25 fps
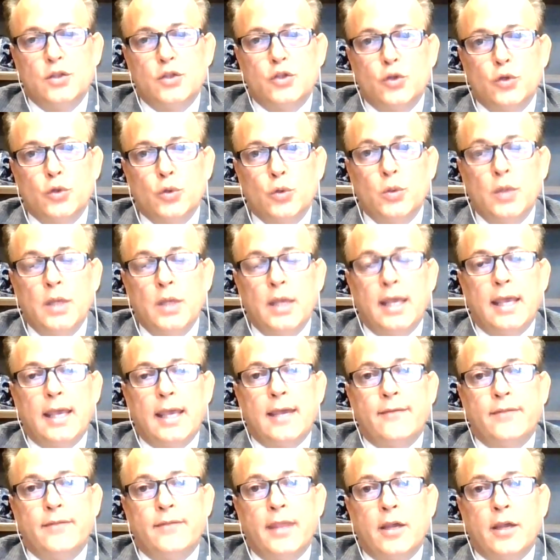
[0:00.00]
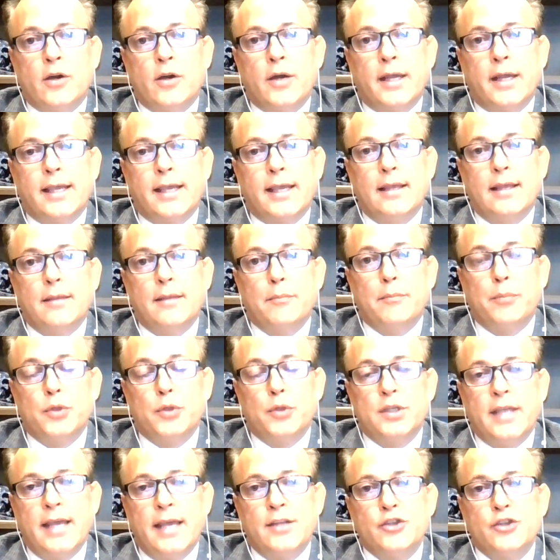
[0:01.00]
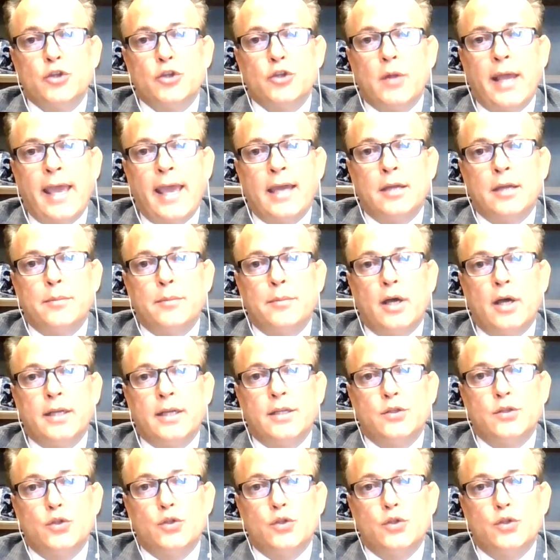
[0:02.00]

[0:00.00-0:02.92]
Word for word: Two, if they are a potential antibody